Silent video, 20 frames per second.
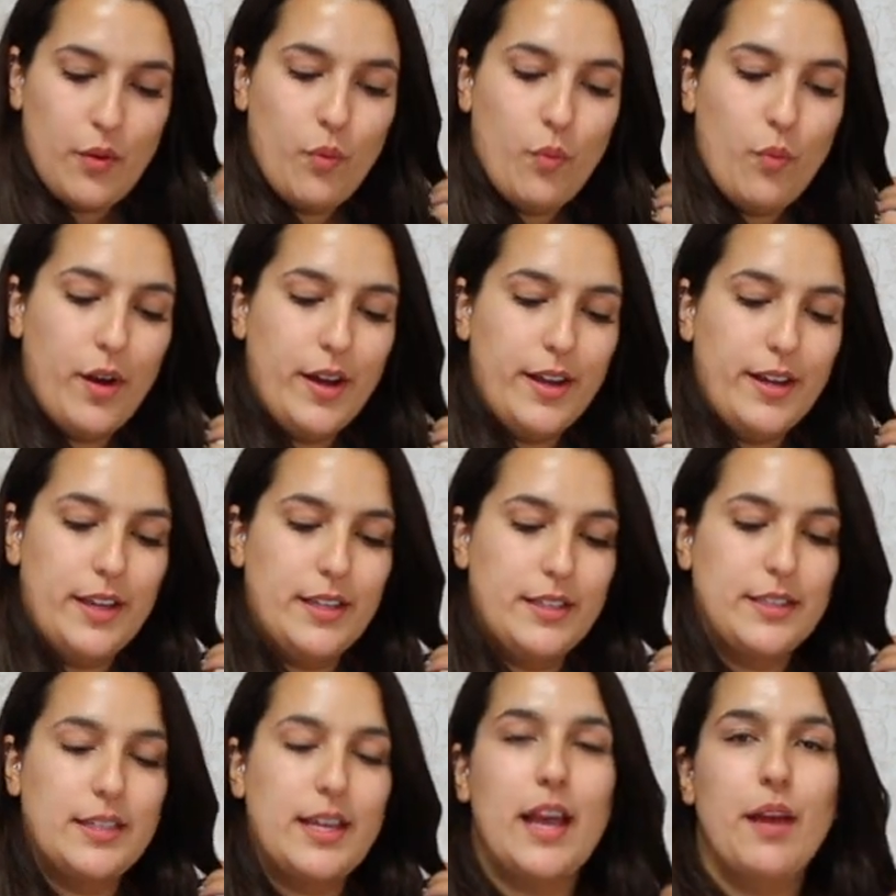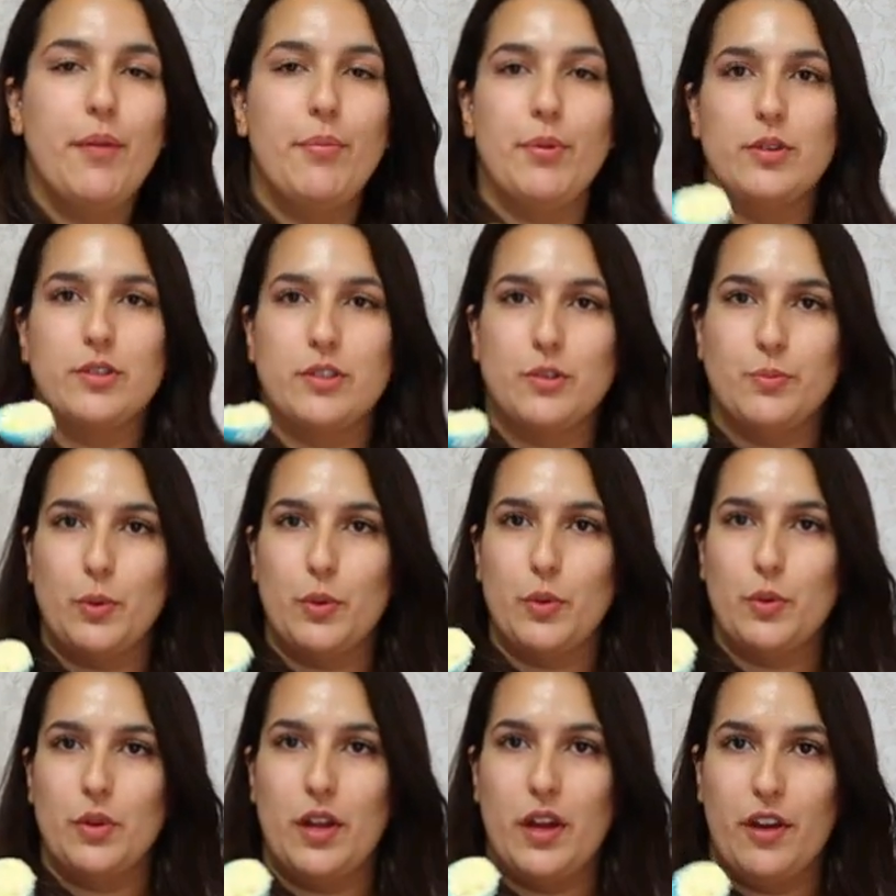1
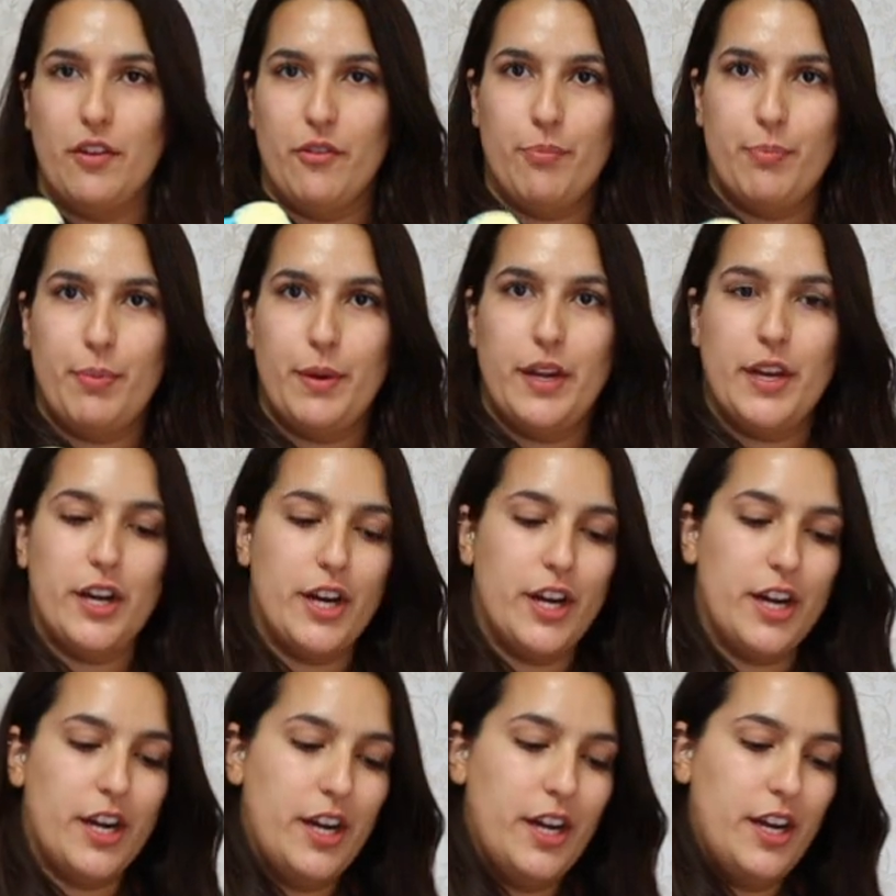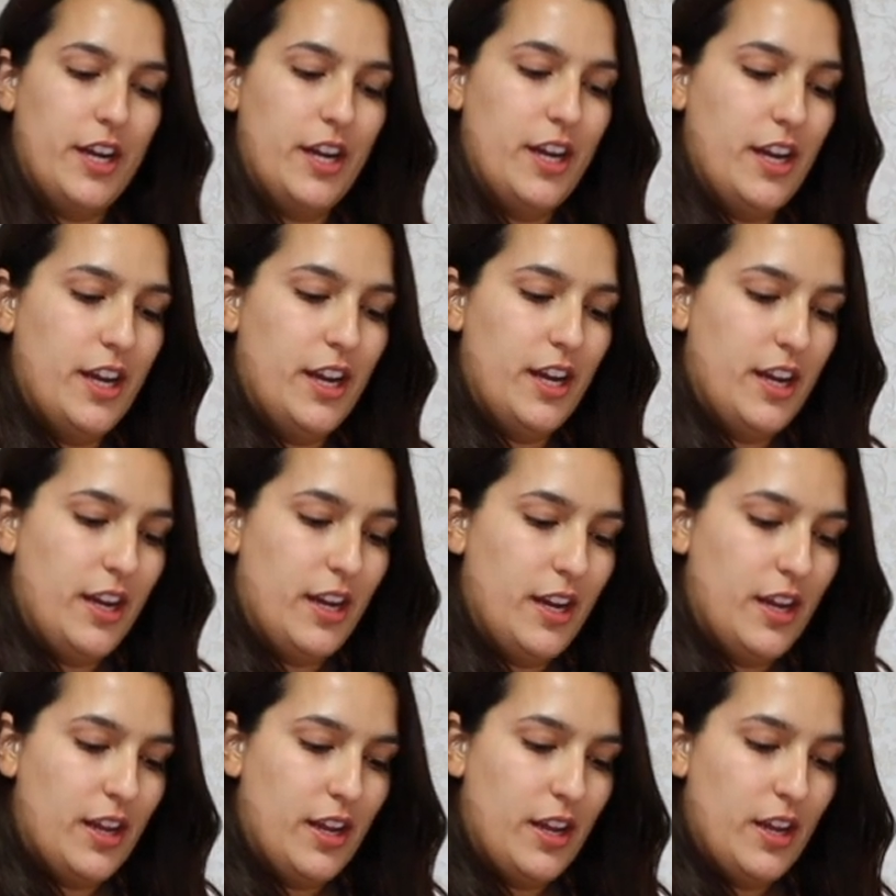tablespoon of butter,
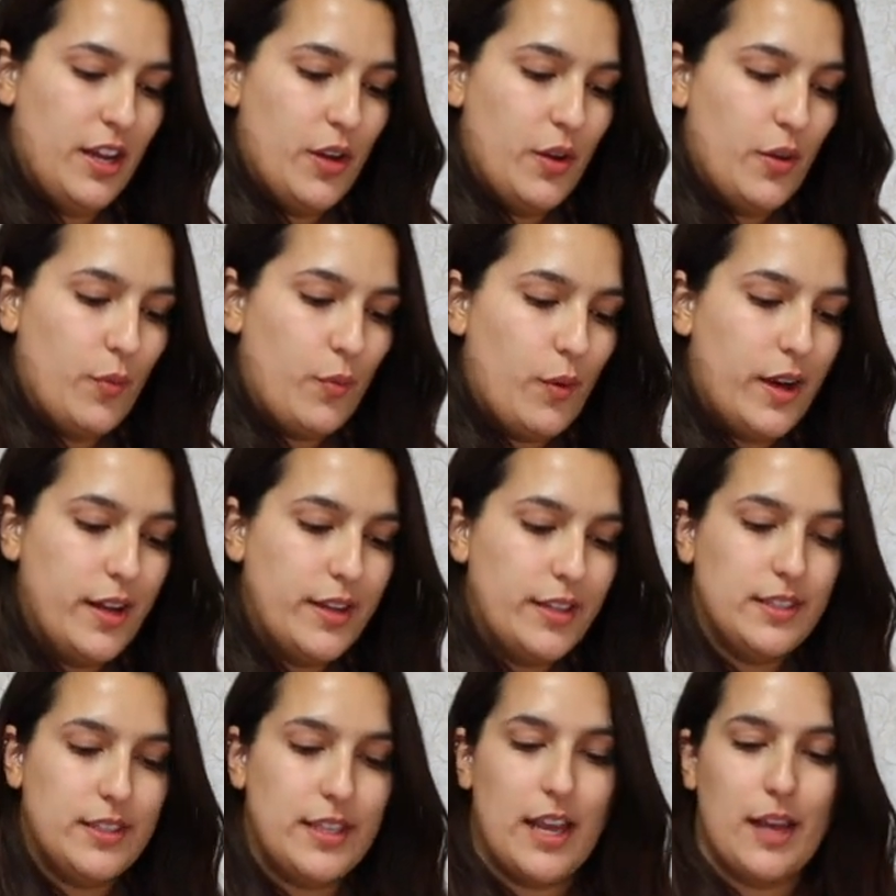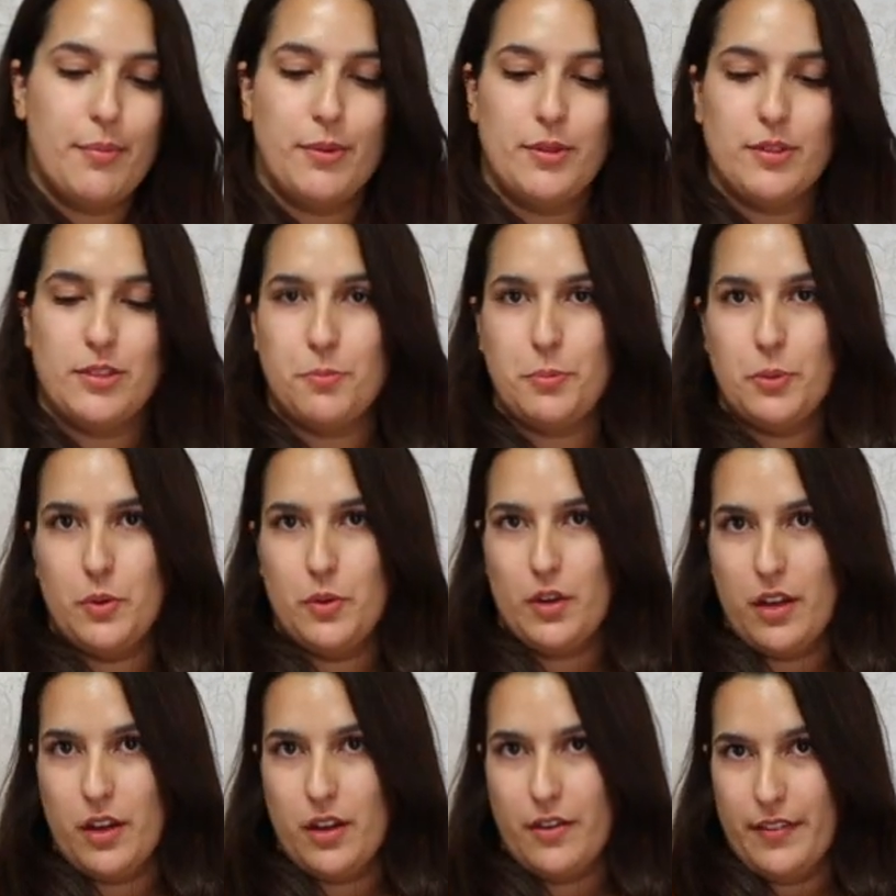1
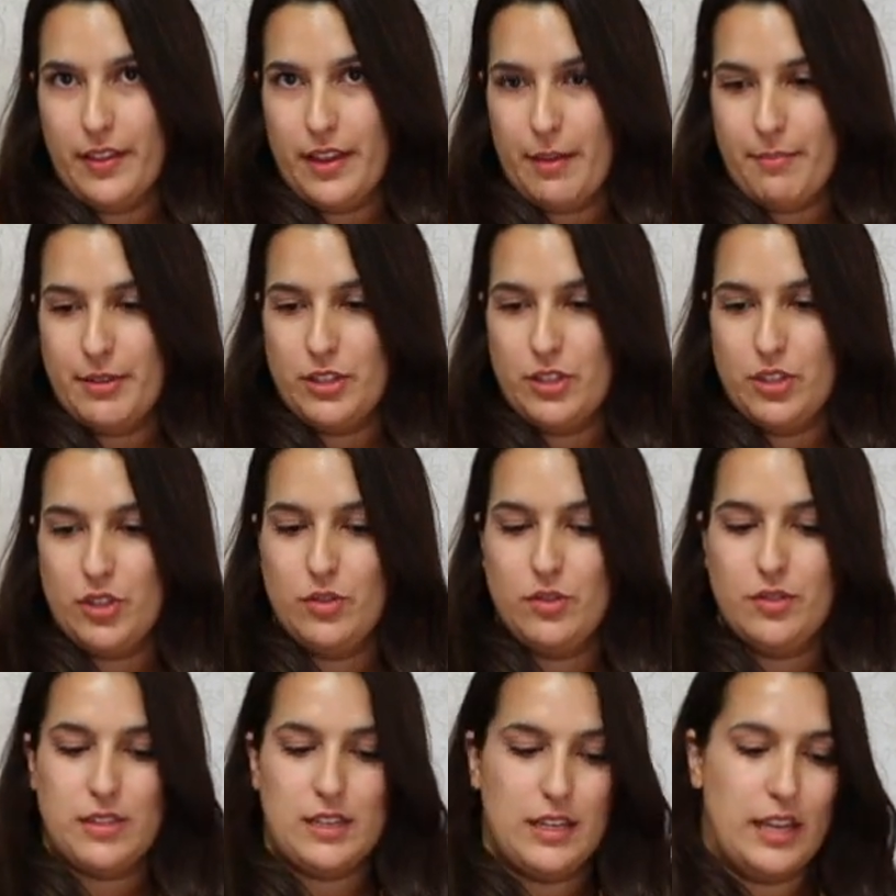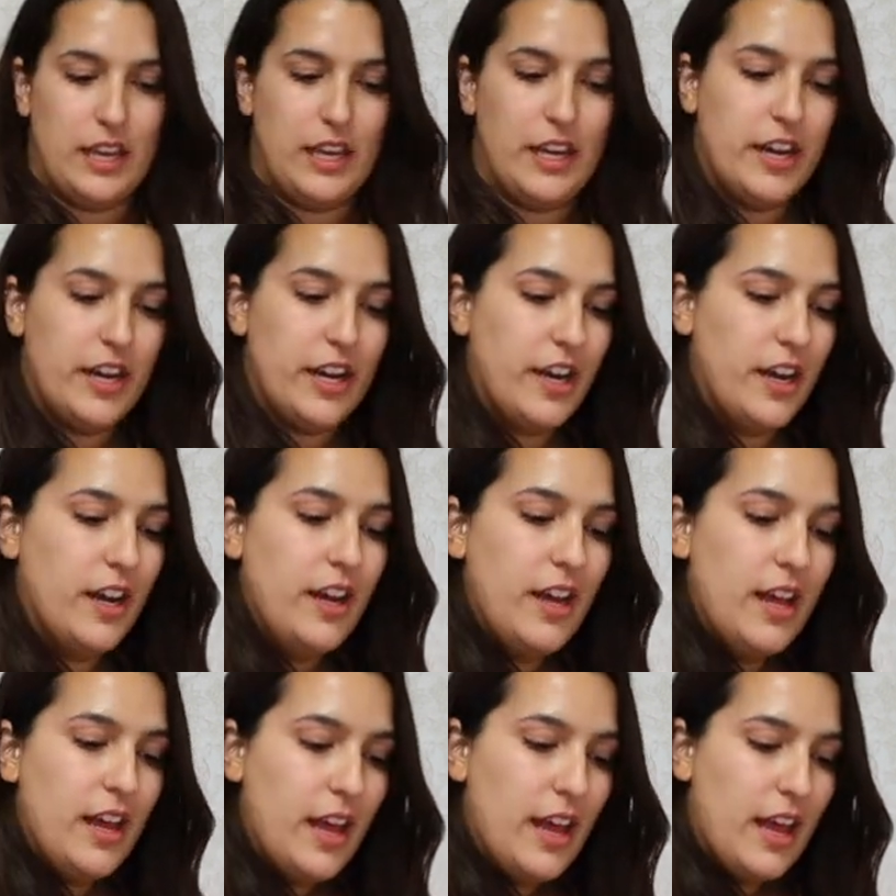tablespoon of lemon juice in
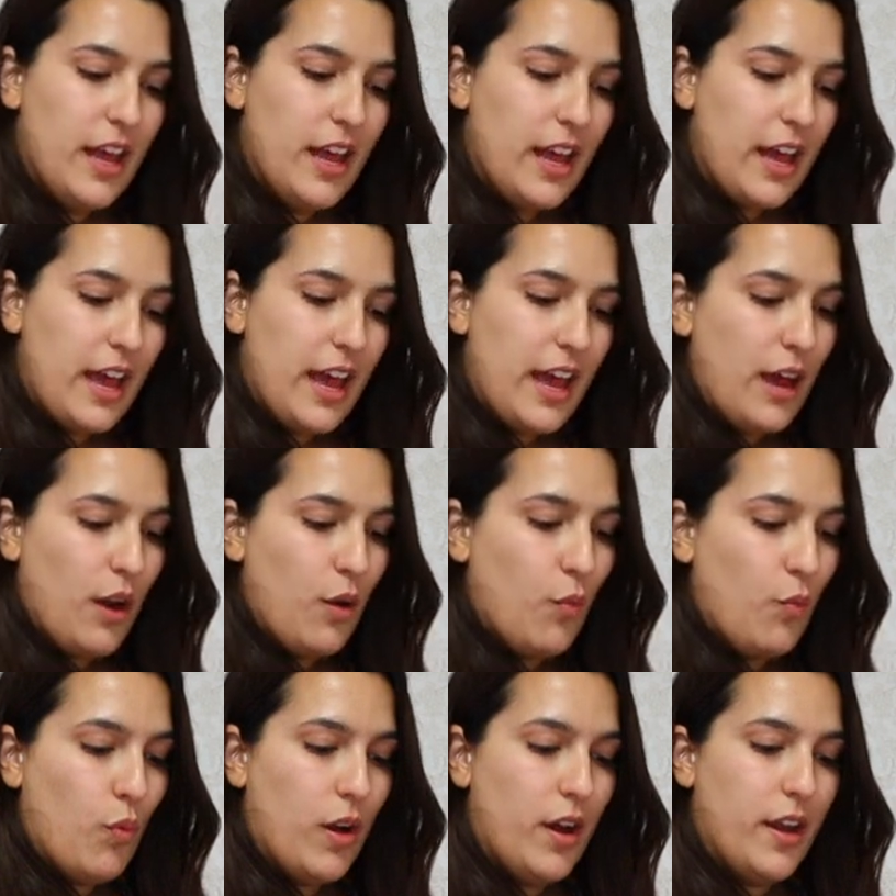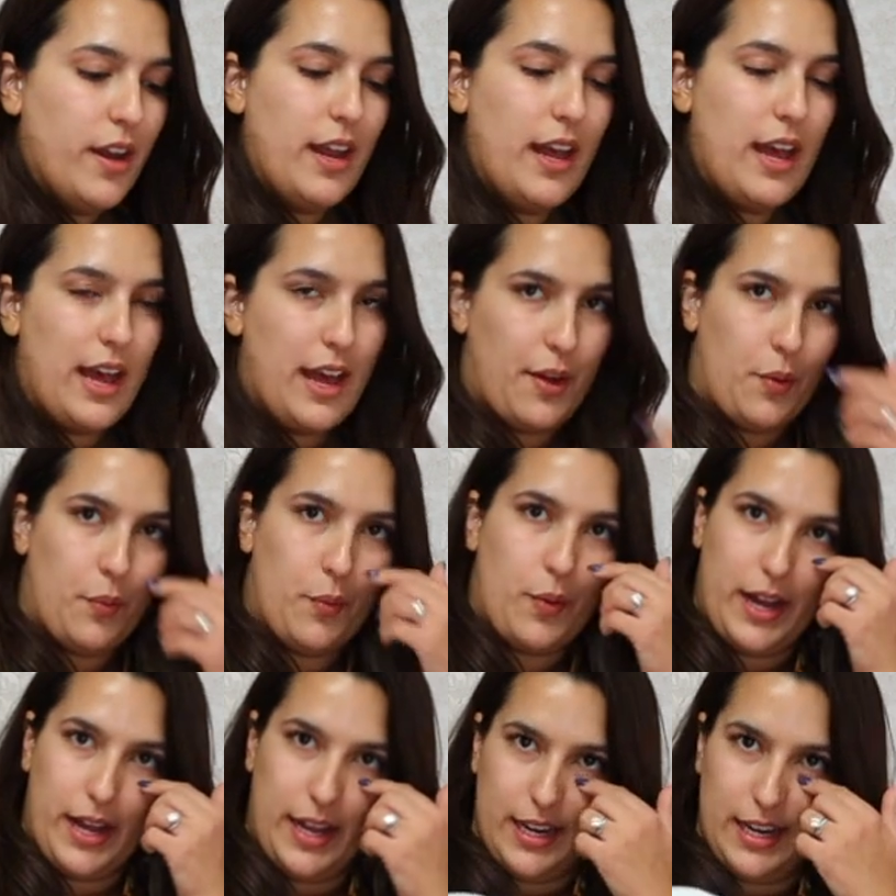here, and 1 egg
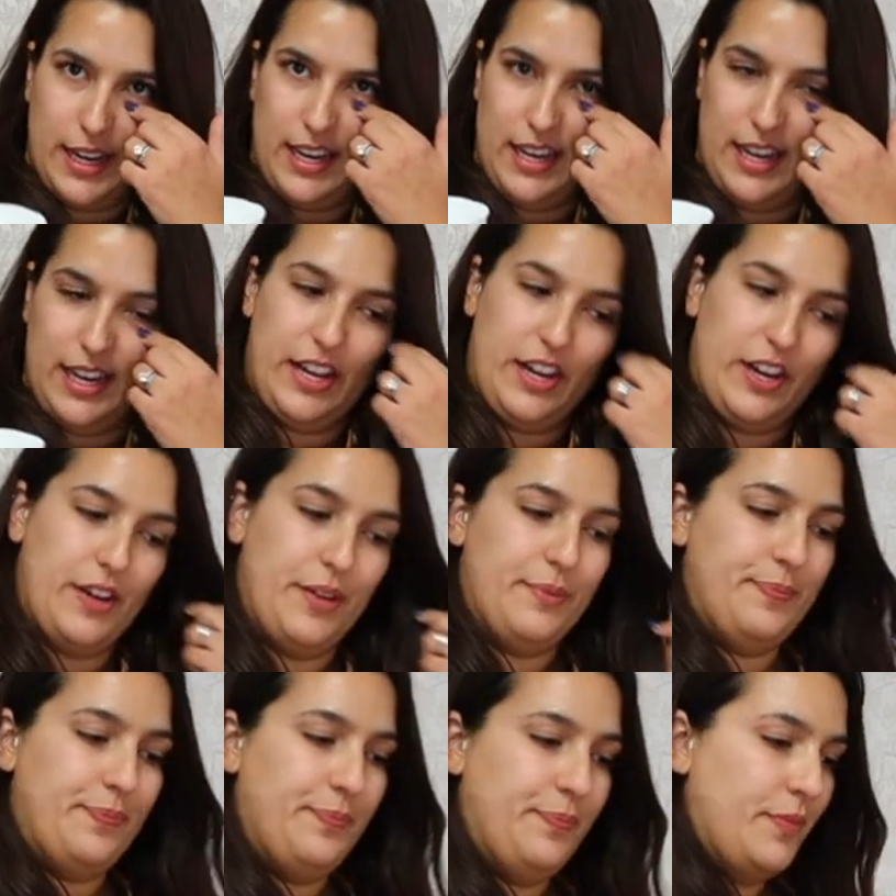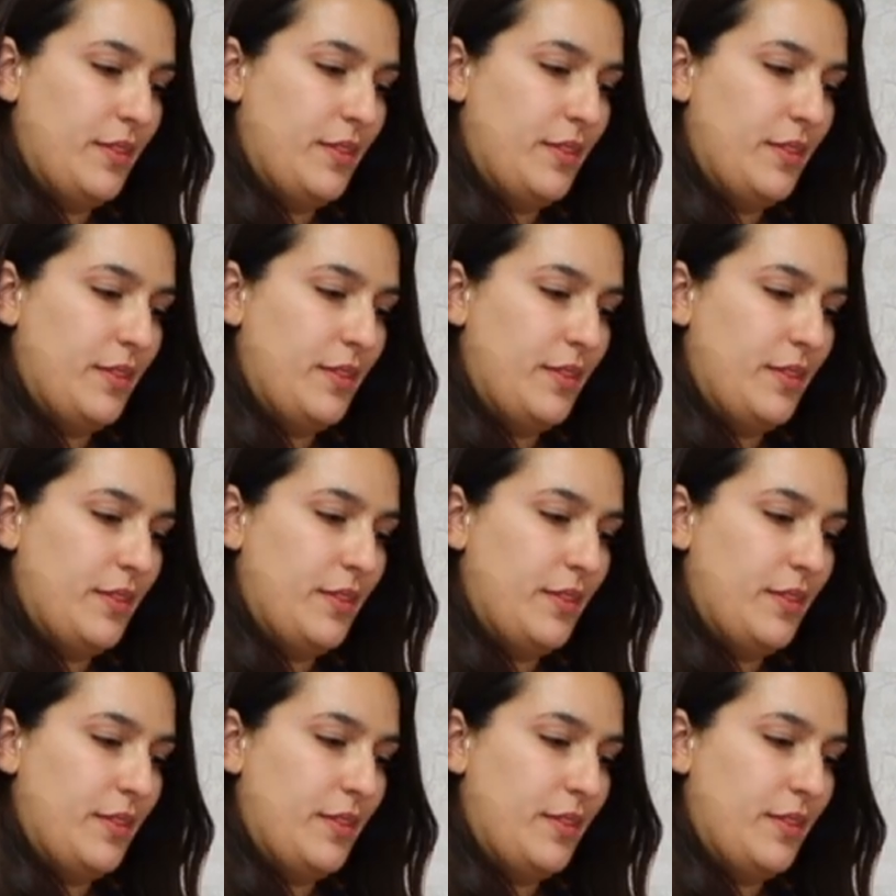white in here.